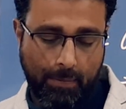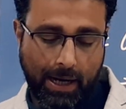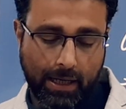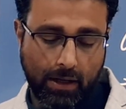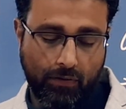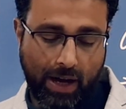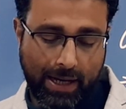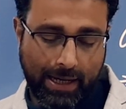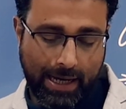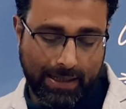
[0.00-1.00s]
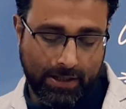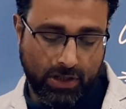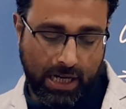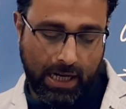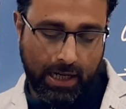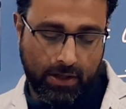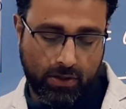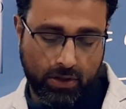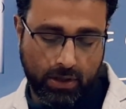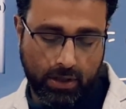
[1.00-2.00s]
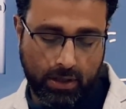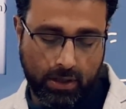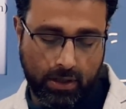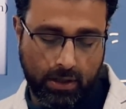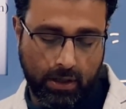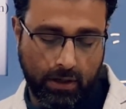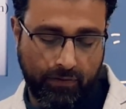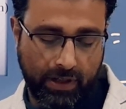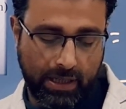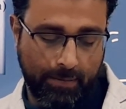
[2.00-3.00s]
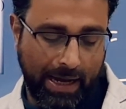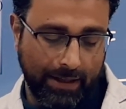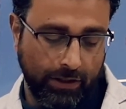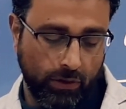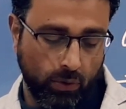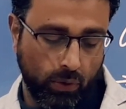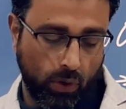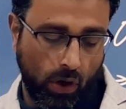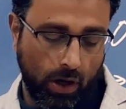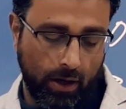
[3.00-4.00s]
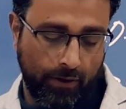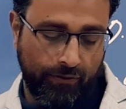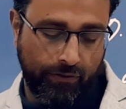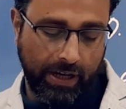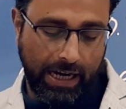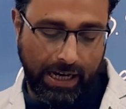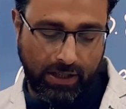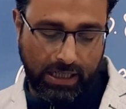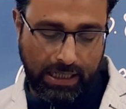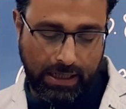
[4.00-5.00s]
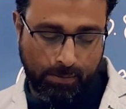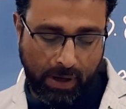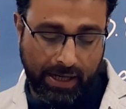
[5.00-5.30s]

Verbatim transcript: Particle 1 has a charge uh, uh, with a magnitude of 8e.